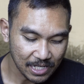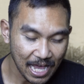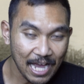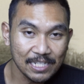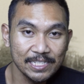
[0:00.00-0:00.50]

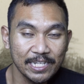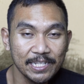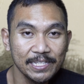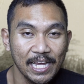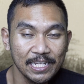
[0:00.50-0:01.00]
actually
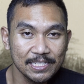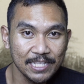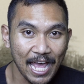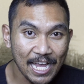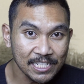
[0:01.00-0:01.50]
contains
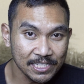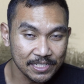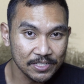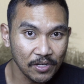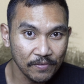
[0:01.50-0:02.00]
the
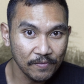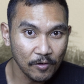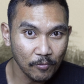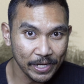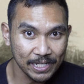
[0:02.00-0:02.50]
ashes of
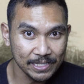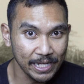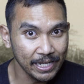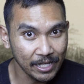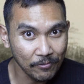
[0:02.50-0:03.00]
where
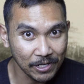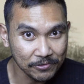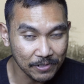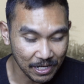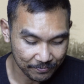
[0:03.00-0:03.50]

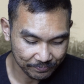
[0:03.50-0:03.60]
Tekewanua.